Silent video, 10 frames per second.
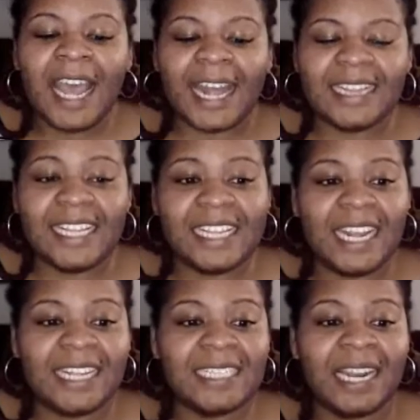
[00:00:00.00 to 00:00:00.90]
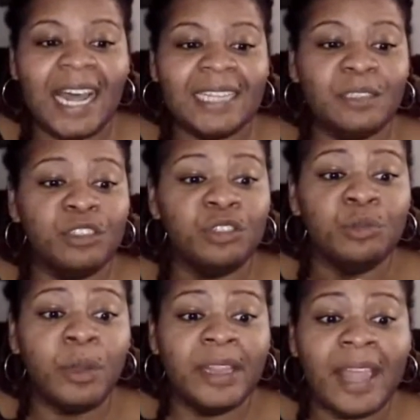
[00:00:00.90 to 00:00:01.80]
I think it has a lot to
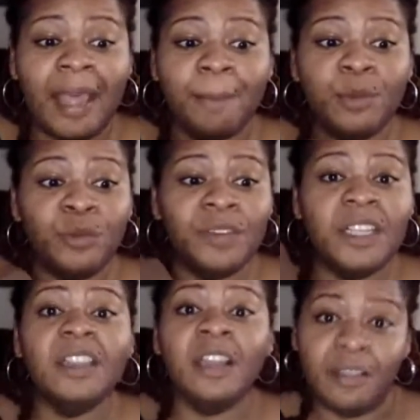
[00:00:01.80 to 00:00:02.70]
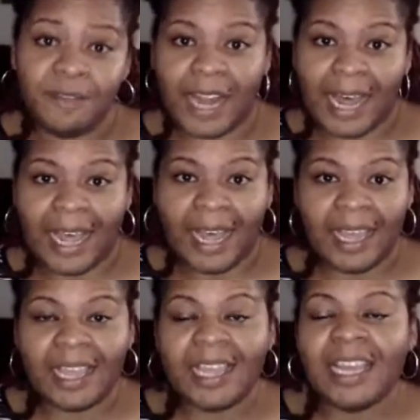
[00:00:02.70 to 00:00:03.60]
do with that movie, The
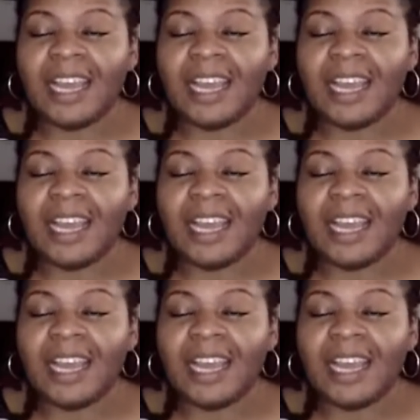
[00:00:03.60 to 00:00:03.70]
Fly.